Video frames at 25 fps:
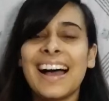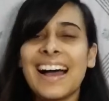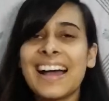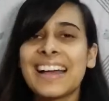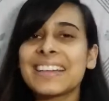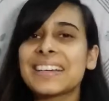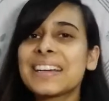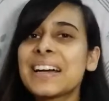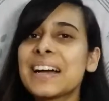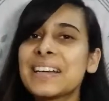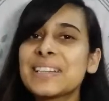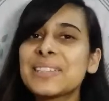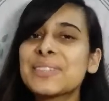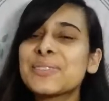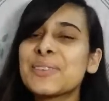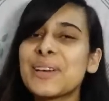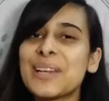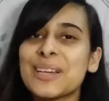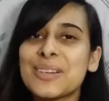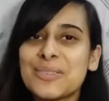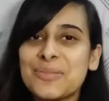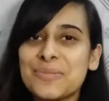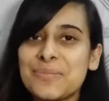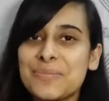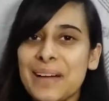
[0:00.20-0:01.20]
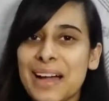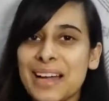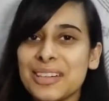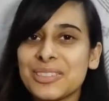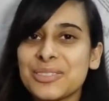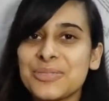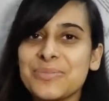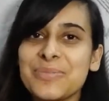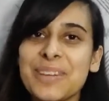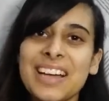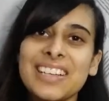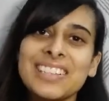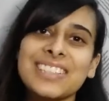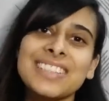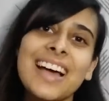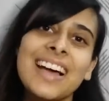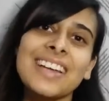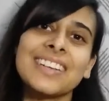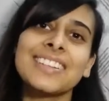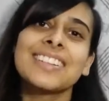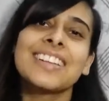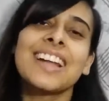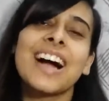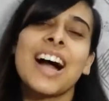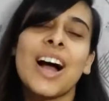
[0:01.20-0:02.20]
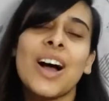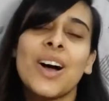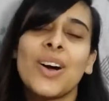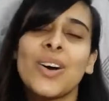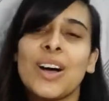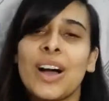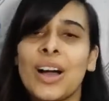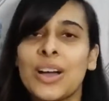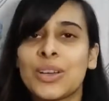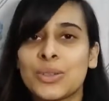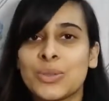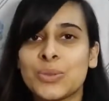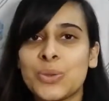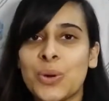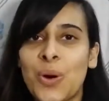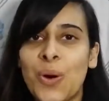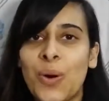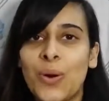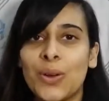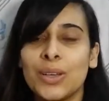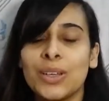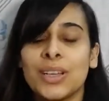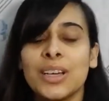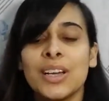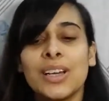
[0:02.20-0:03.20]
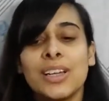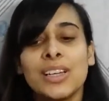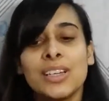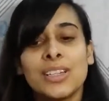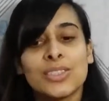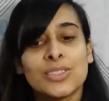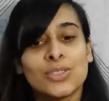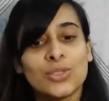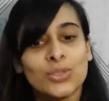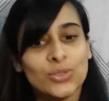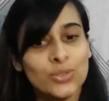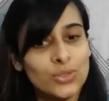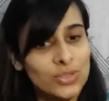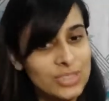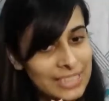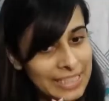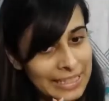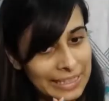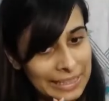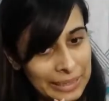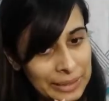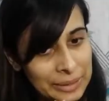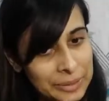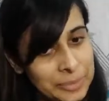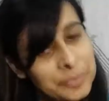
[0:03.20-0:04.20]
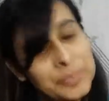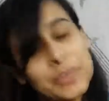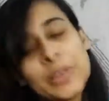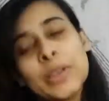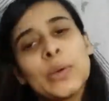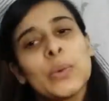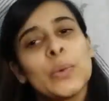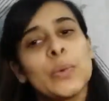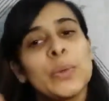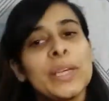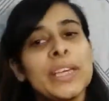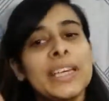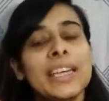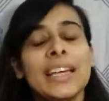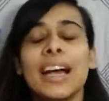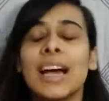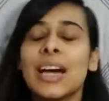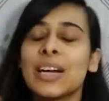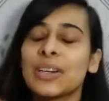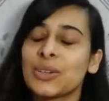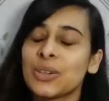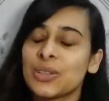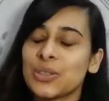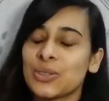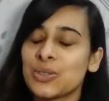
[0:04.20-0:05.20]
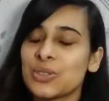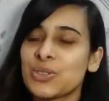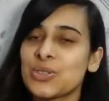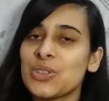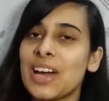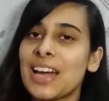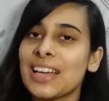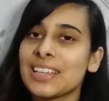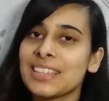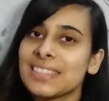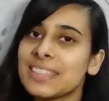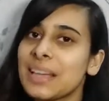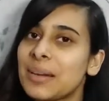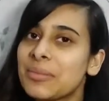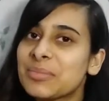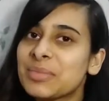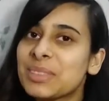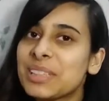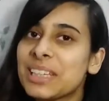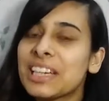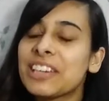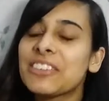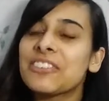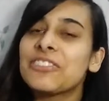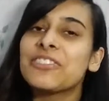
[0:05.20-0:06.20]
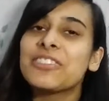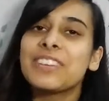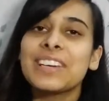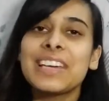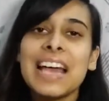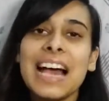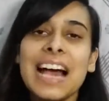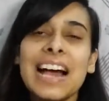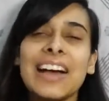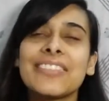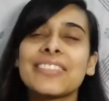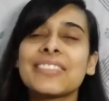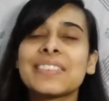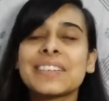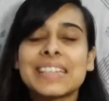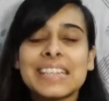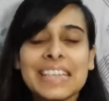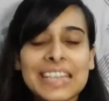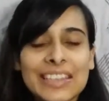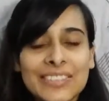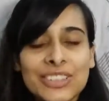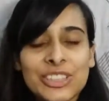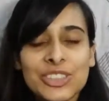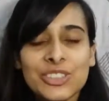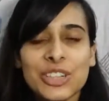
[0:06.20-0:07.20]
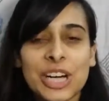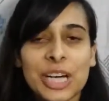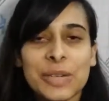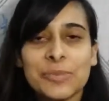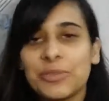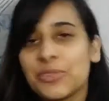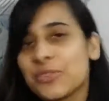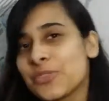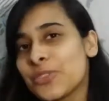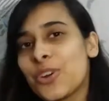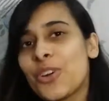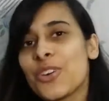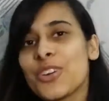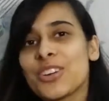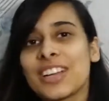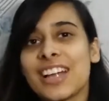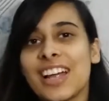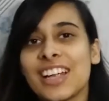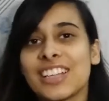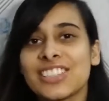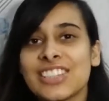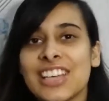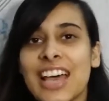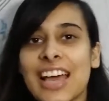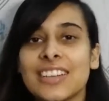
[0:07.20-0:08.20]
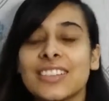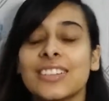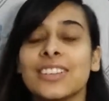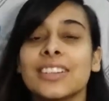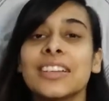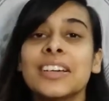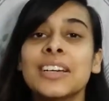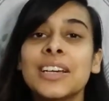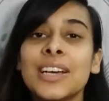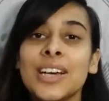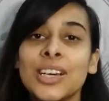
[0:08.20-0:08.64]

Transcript: Hi guys, welcome back to my channel. How are you all? So today we are going to try something we have never tried before on our channel.